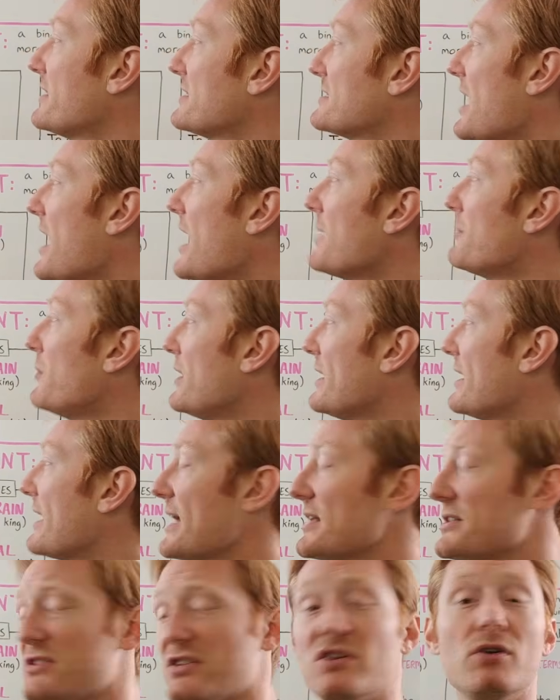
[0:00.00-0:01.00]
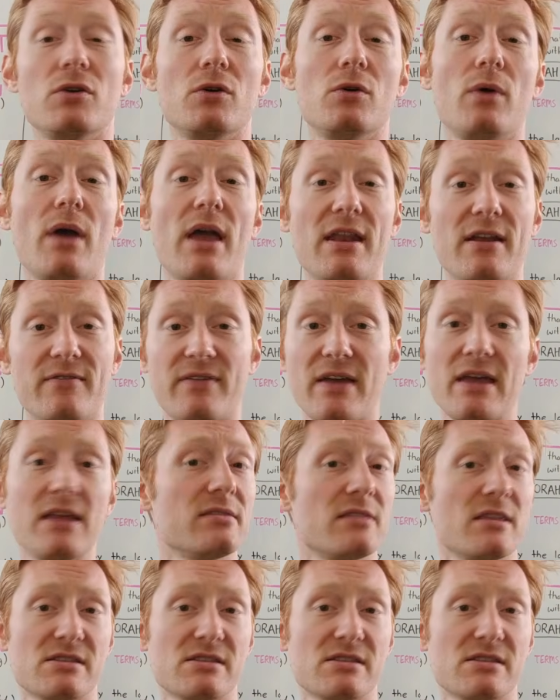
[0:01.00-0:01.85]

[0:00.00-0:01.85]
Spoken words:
the time we get to an event